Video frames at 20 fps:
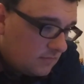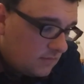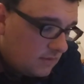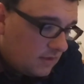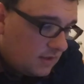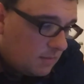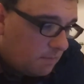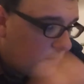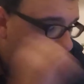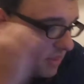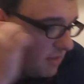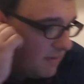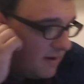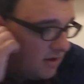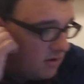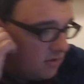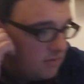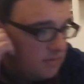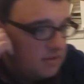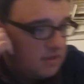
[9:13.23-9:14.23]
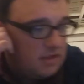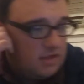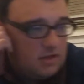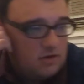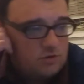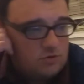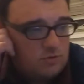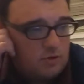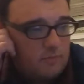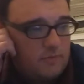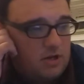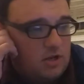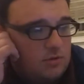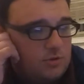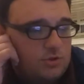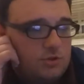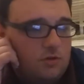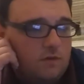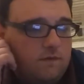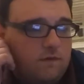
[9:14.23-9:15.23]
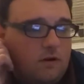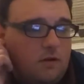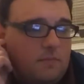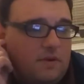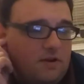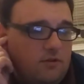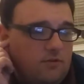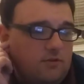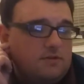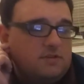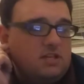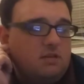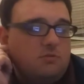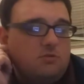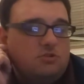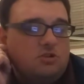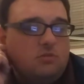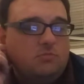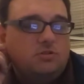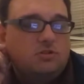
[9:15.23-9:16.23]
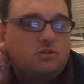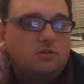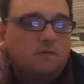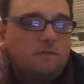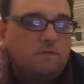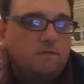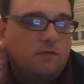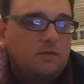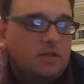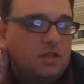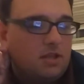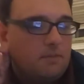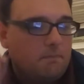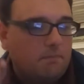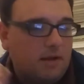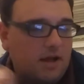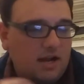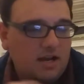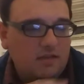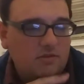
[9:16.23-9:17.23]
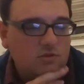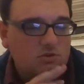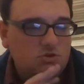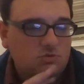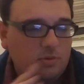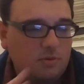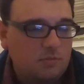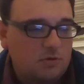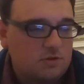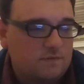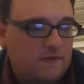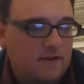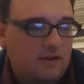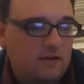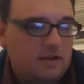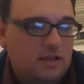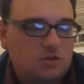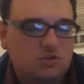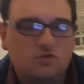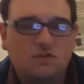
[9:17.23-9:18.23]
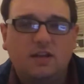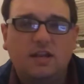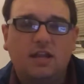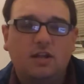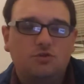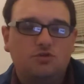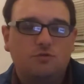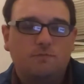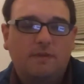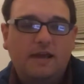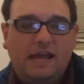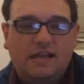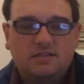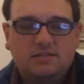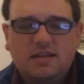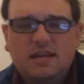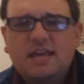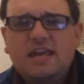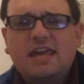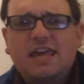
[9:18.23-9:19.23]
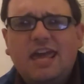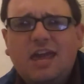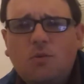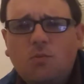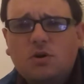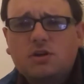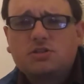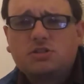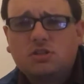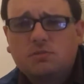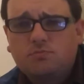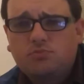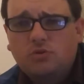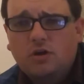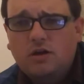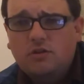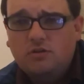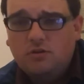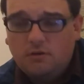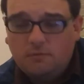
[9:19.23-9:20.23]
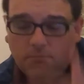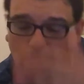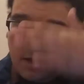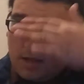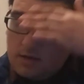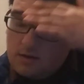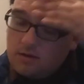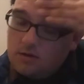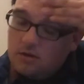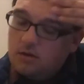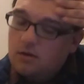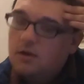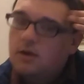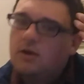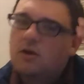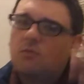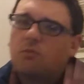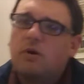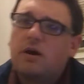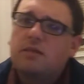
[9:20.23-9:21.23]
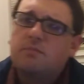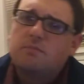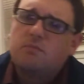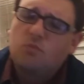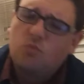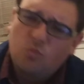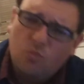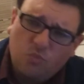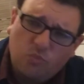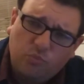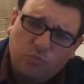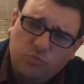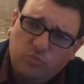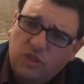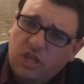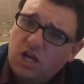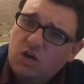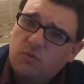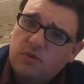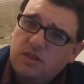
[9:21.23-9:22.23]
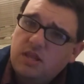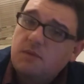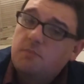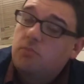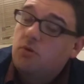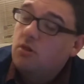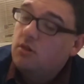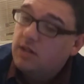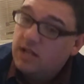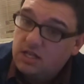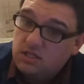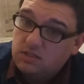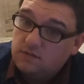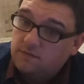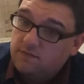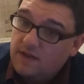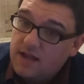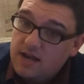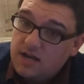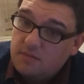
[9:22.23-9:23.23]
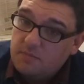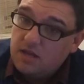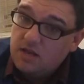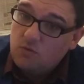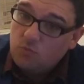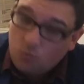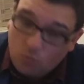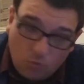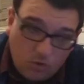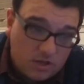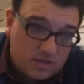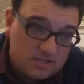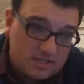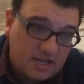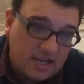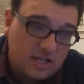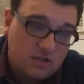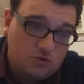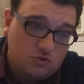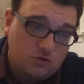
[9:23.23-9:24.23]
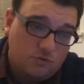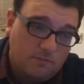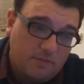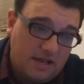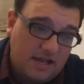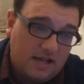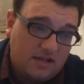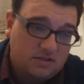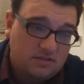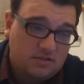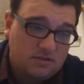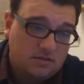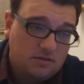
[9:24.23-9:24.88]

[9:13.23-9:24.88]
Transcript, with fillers: But the man, here's what we know so far. The medical examiner's office confirmed that the body of the swimmer was found yesterday Andrew Bass. It was the brother, but when later when they pulled out to find him, it was Andrew Bass.